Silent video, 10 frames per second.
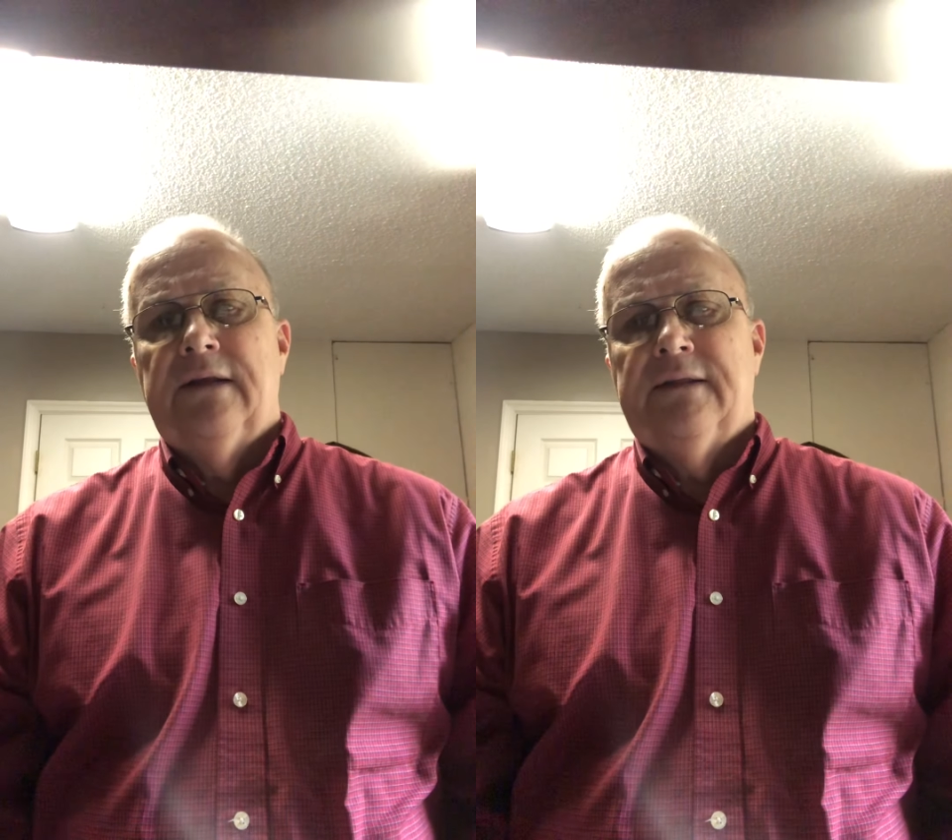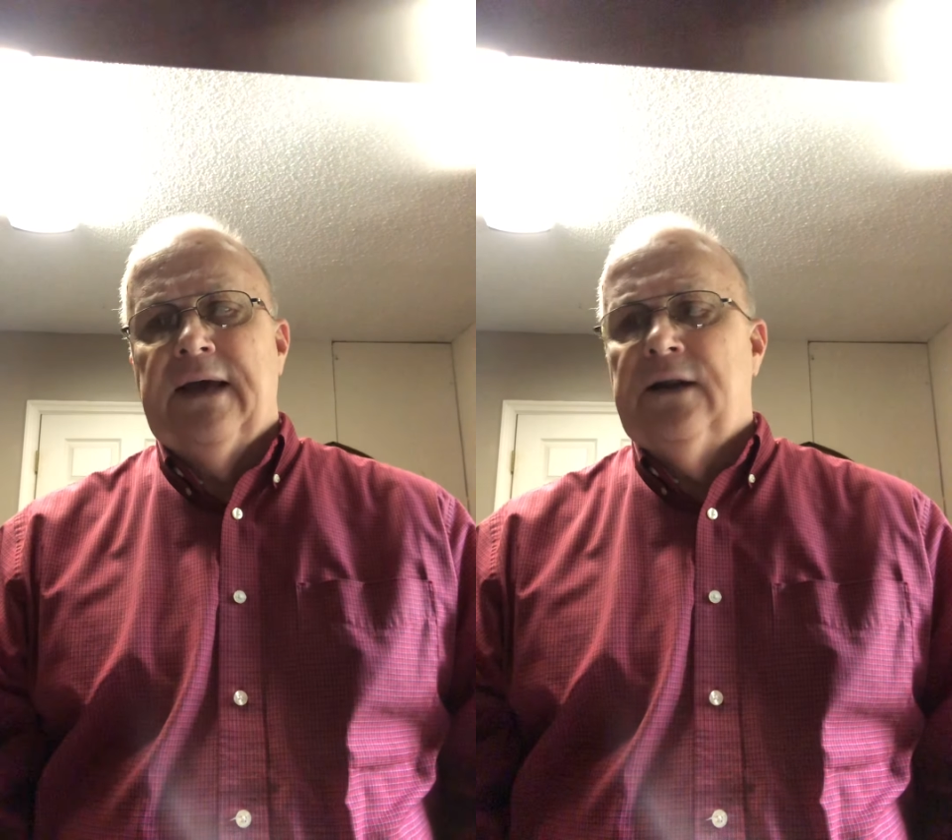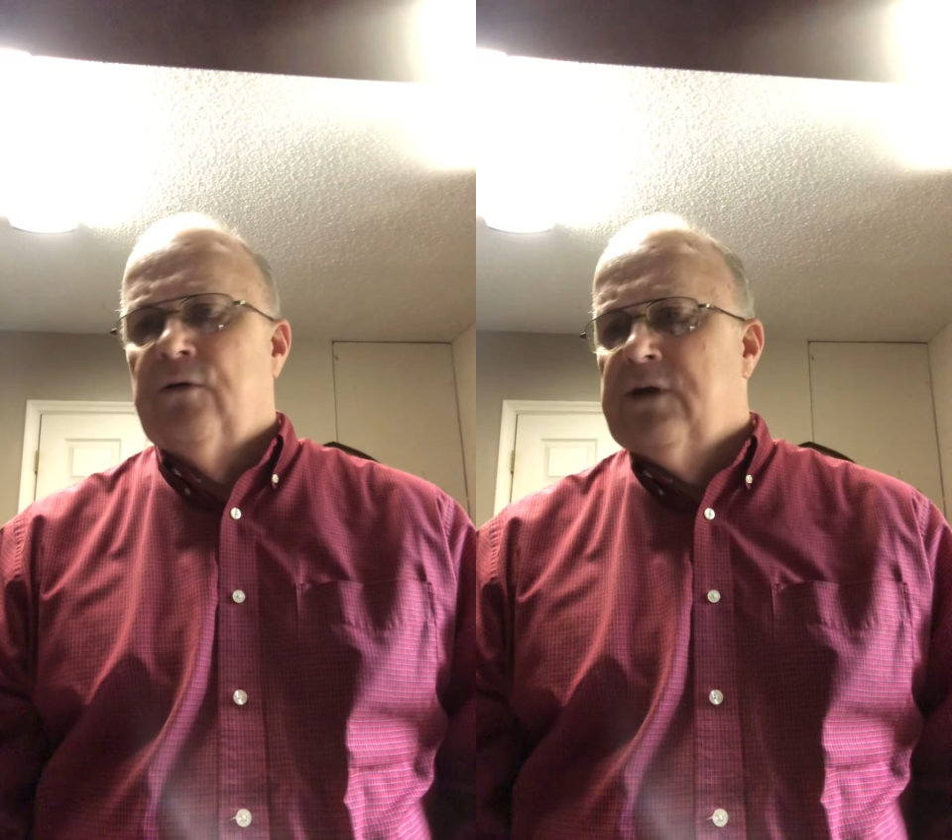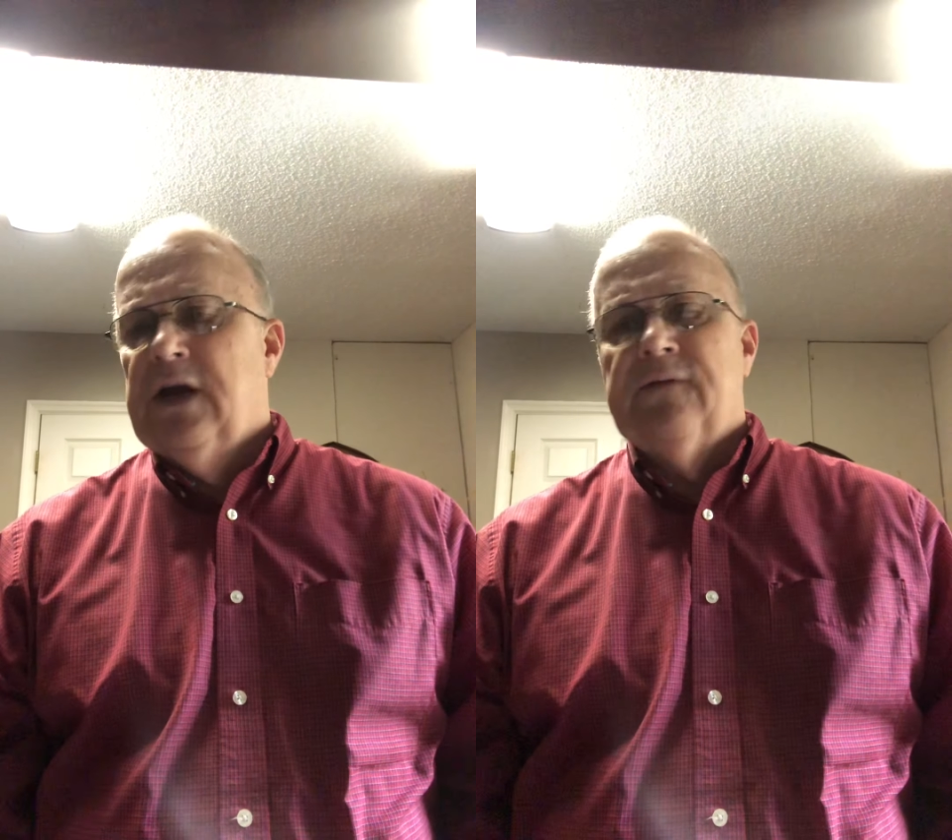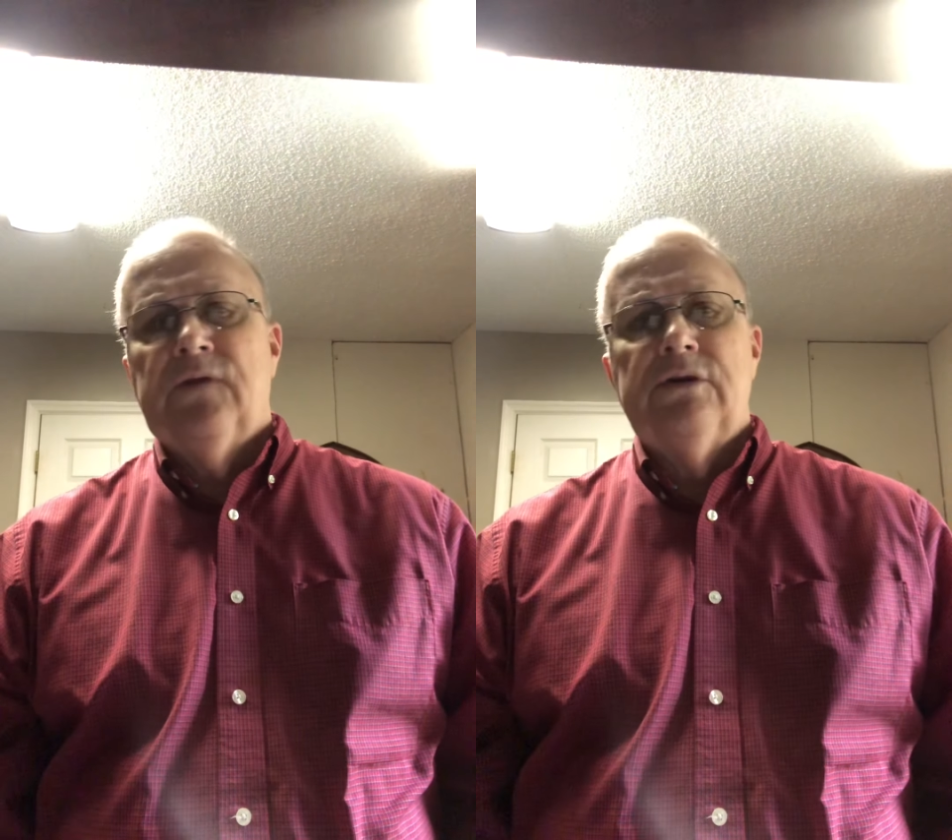They don't
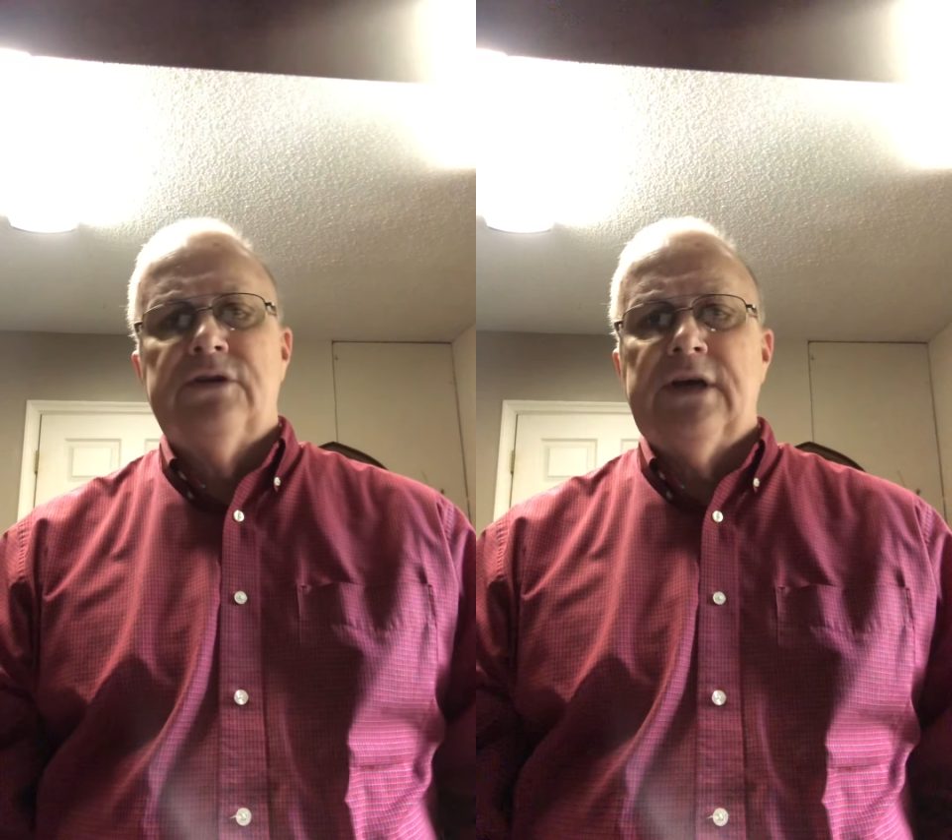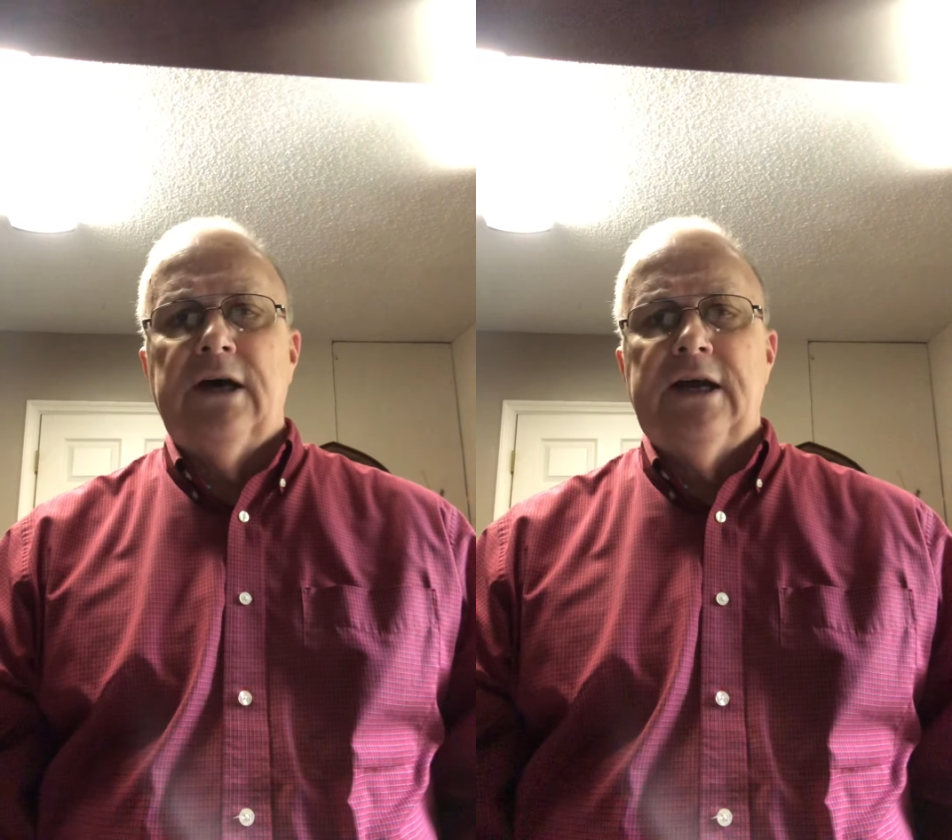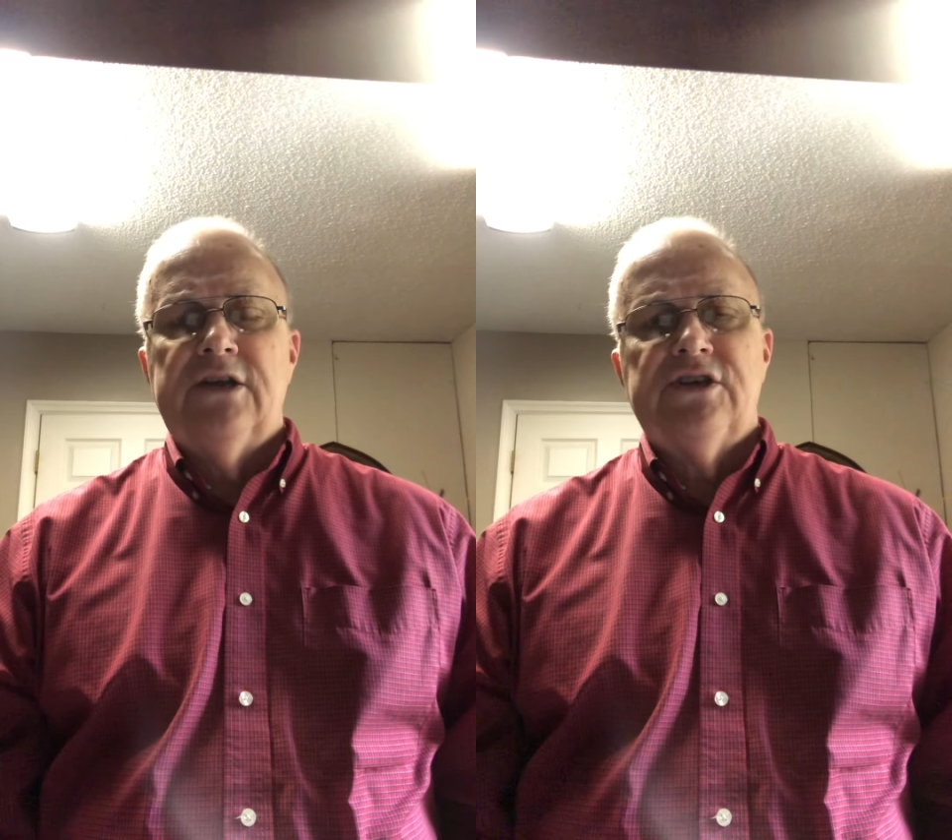care if you shout